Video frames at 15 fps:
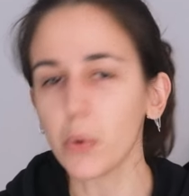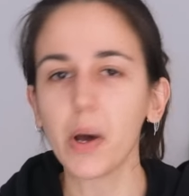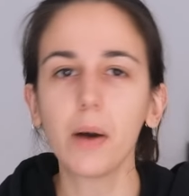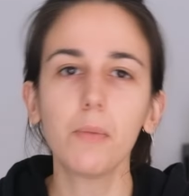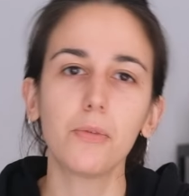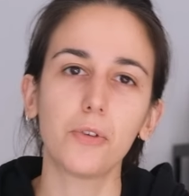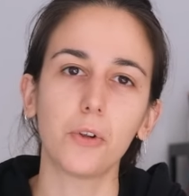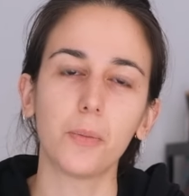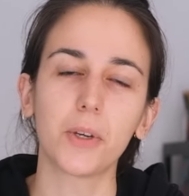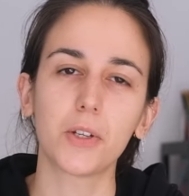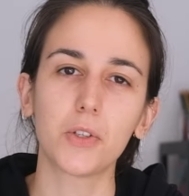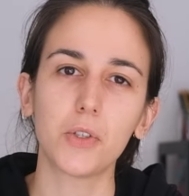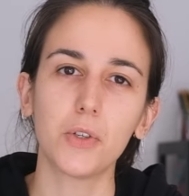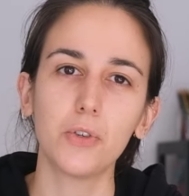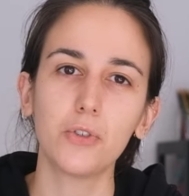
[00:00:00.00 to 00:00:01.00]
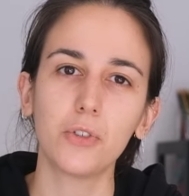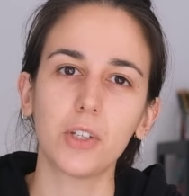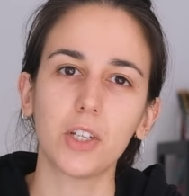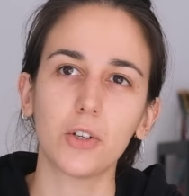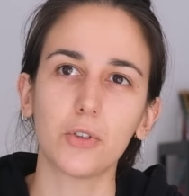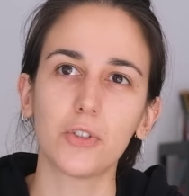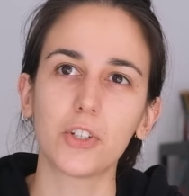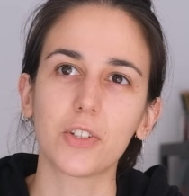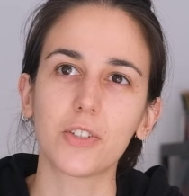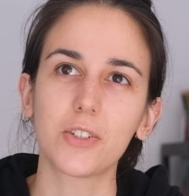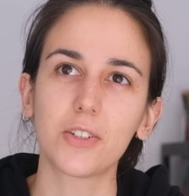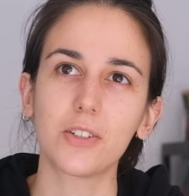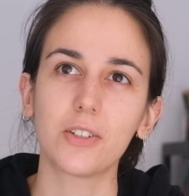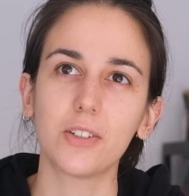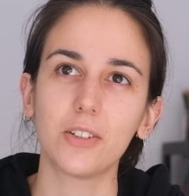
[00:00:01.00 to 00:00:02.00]
helpful because usually you're
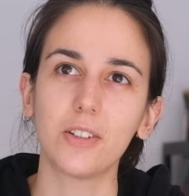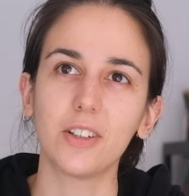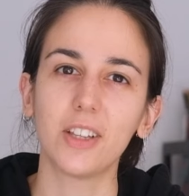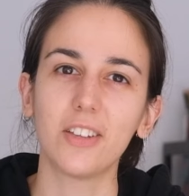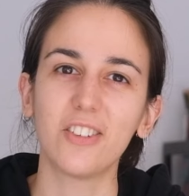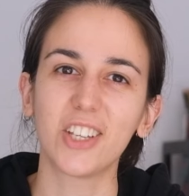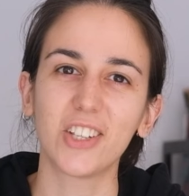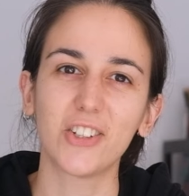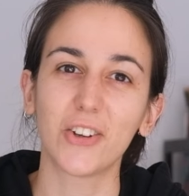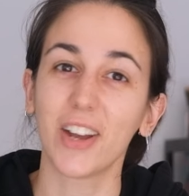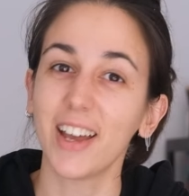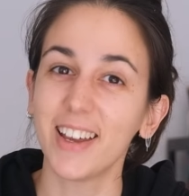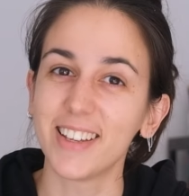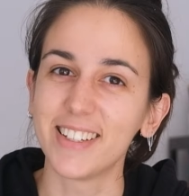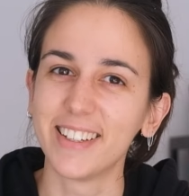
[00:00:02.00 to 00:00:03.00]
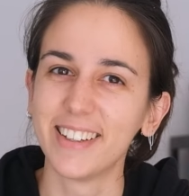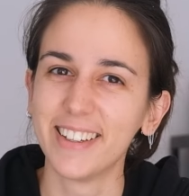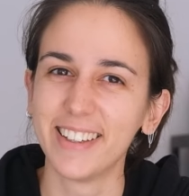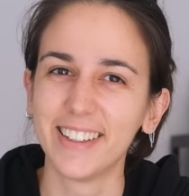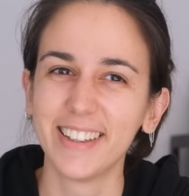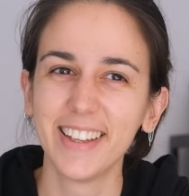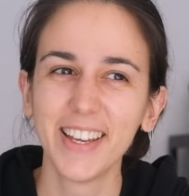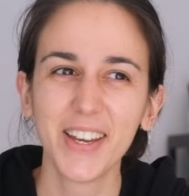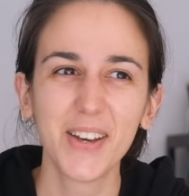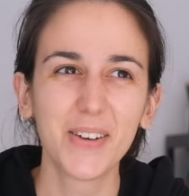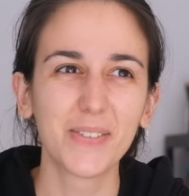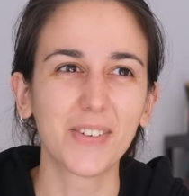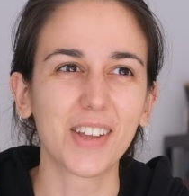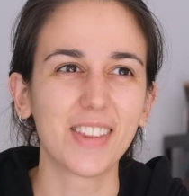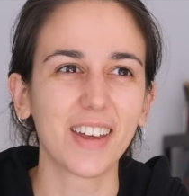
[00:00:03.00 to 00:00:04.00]
just living in your head
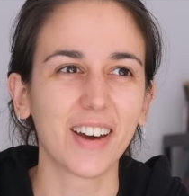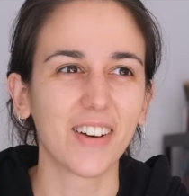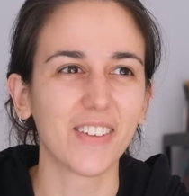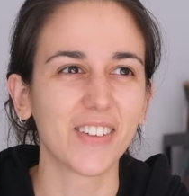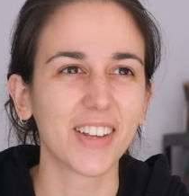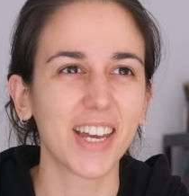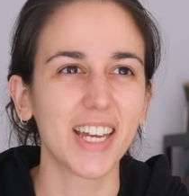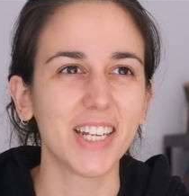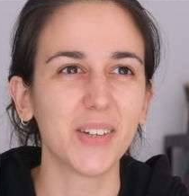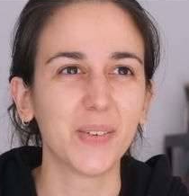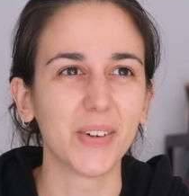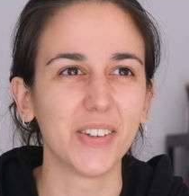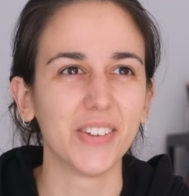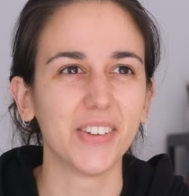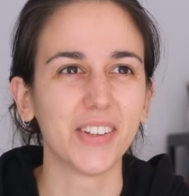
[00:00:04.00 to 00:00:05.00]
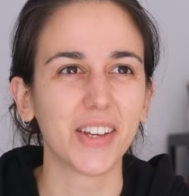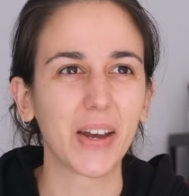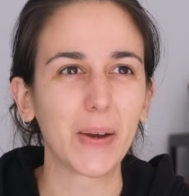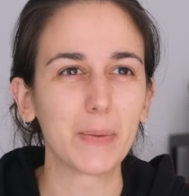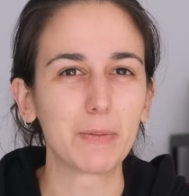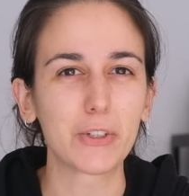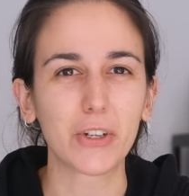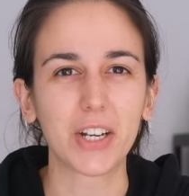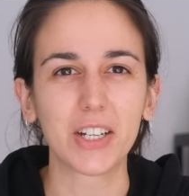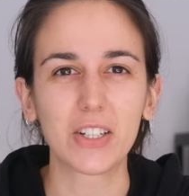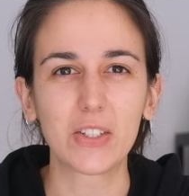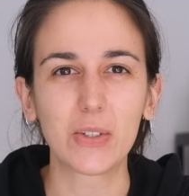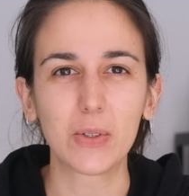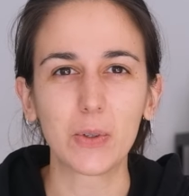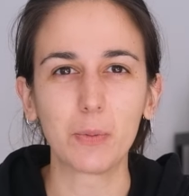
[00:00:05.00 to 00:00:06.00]
without anyone trying
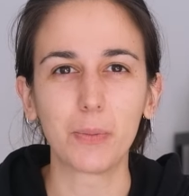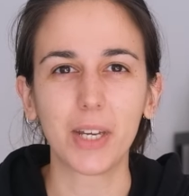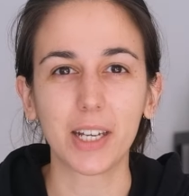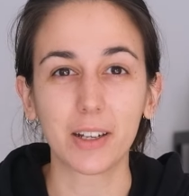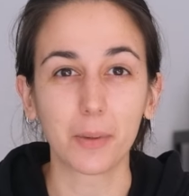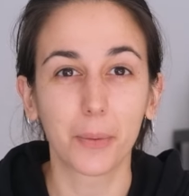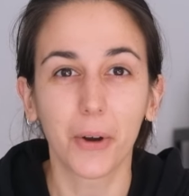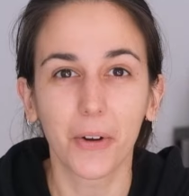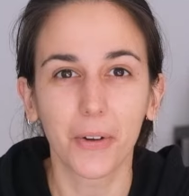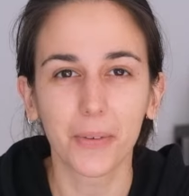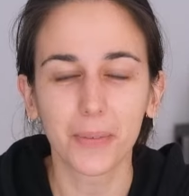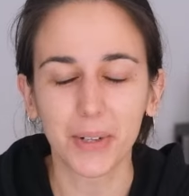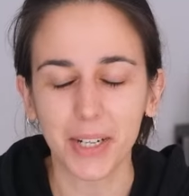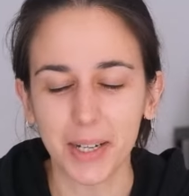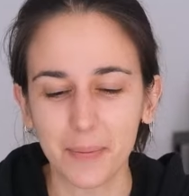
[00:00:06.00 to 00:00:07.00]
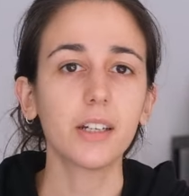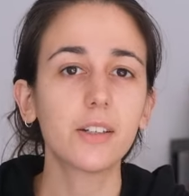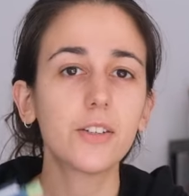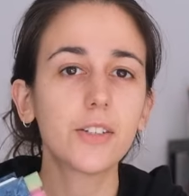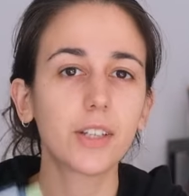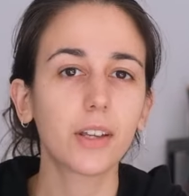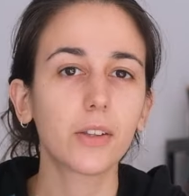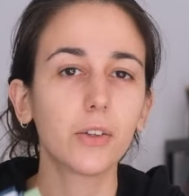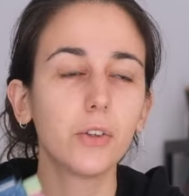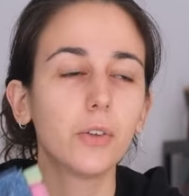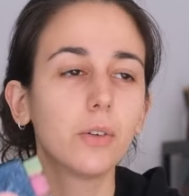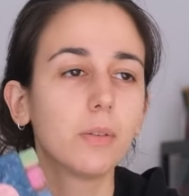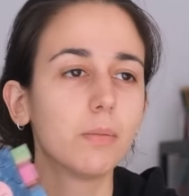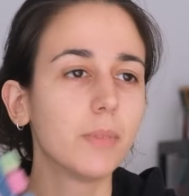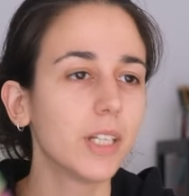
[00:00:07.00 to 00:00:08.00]
to pick it apart, right? I could tell
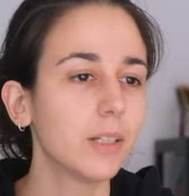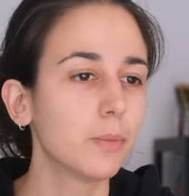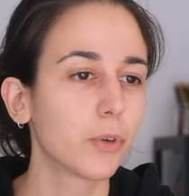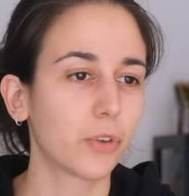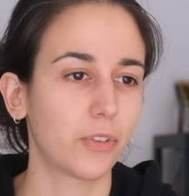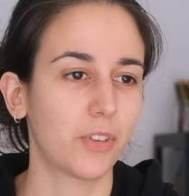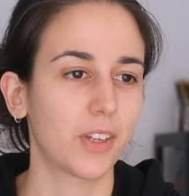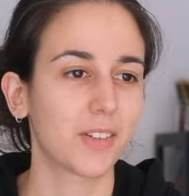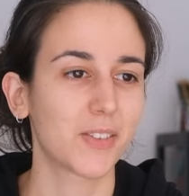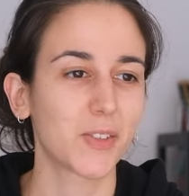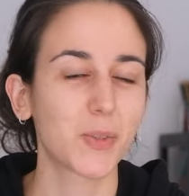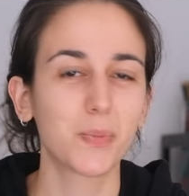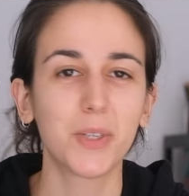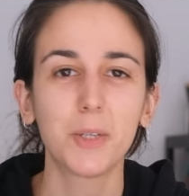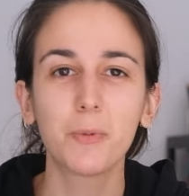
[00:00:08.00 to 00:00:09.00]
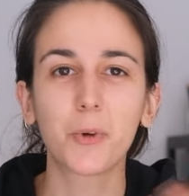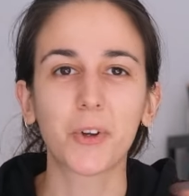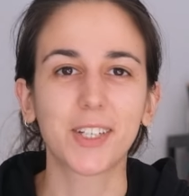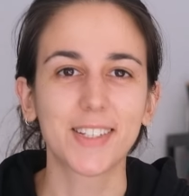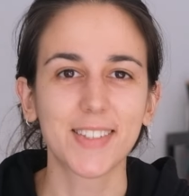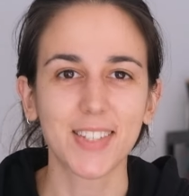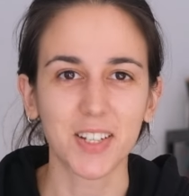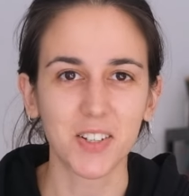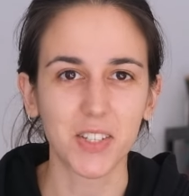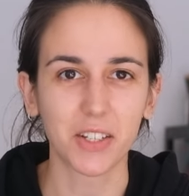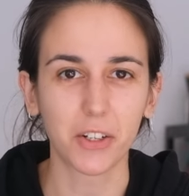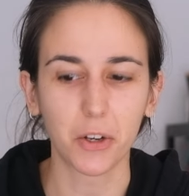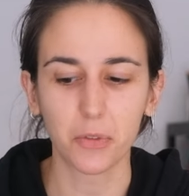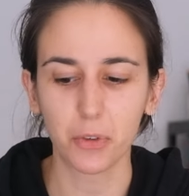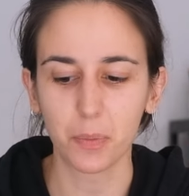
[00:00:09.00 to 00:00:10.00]
you many more things, many more insights I
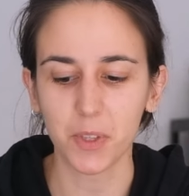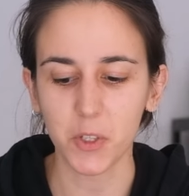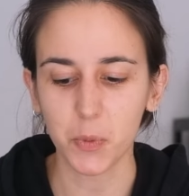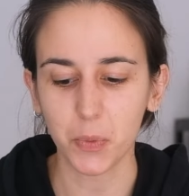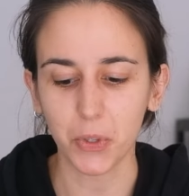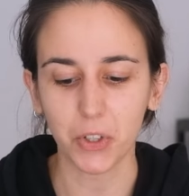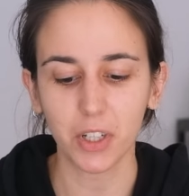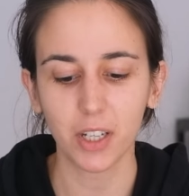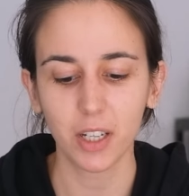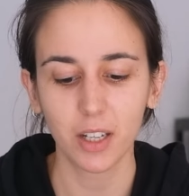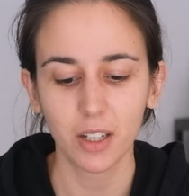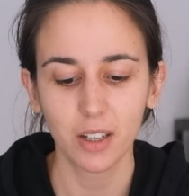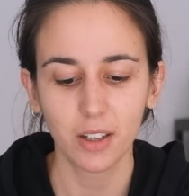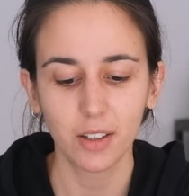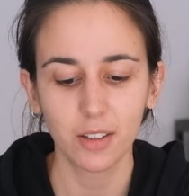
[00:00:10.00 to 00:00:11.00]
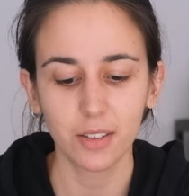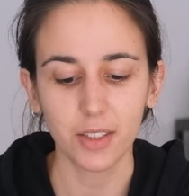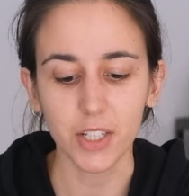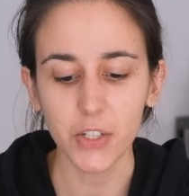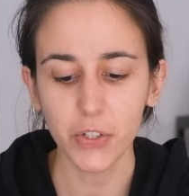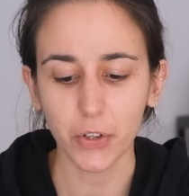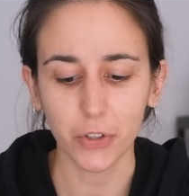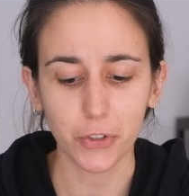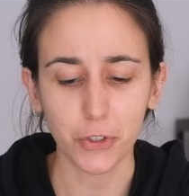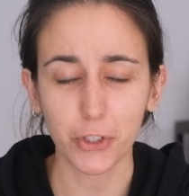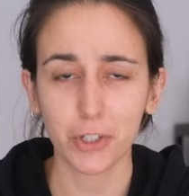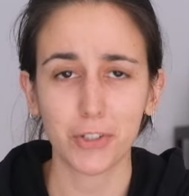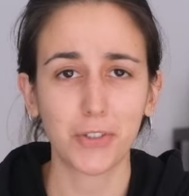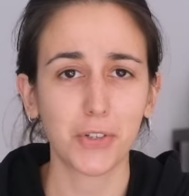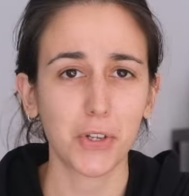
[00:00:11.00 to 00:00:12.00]
got from this book. These are
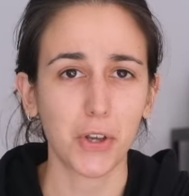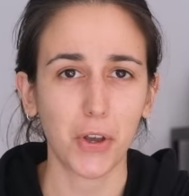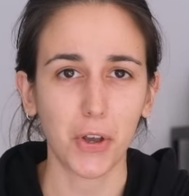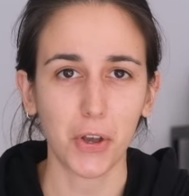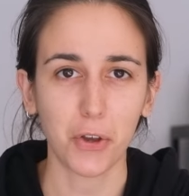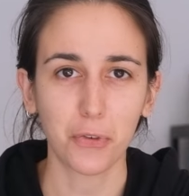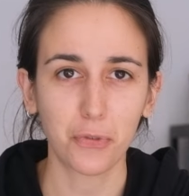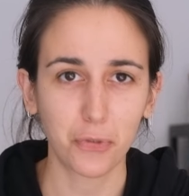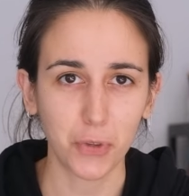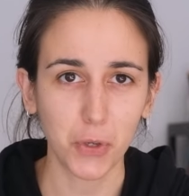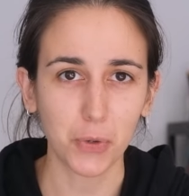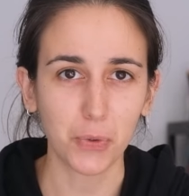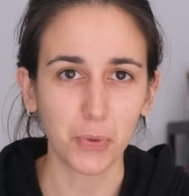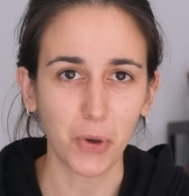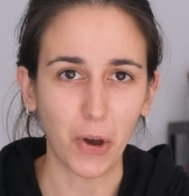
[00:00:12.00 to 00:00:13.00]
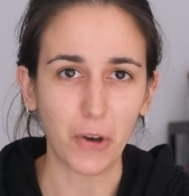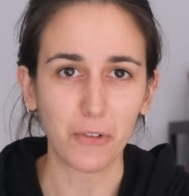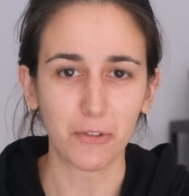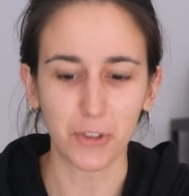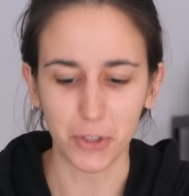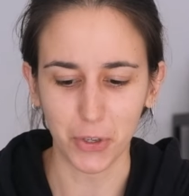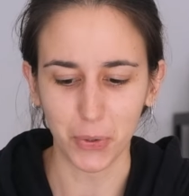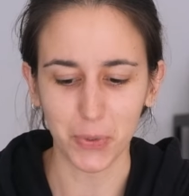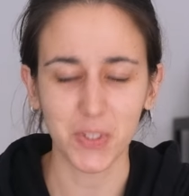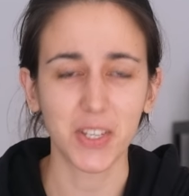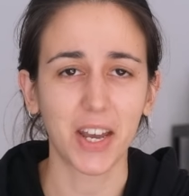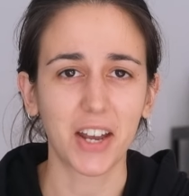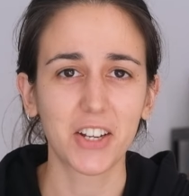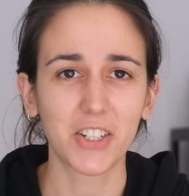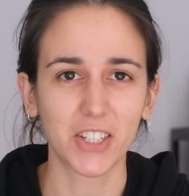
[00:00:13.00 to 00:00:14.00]
just a few of the notes
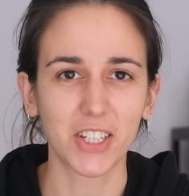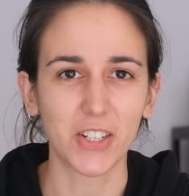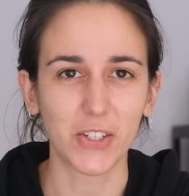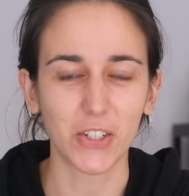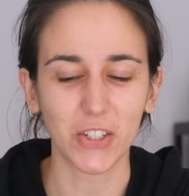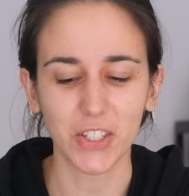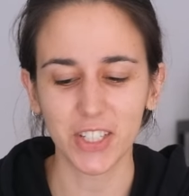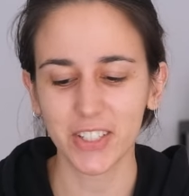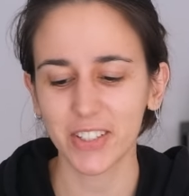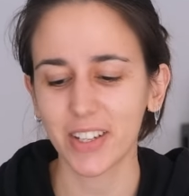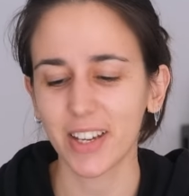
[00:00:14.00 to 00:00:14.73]
I actually took.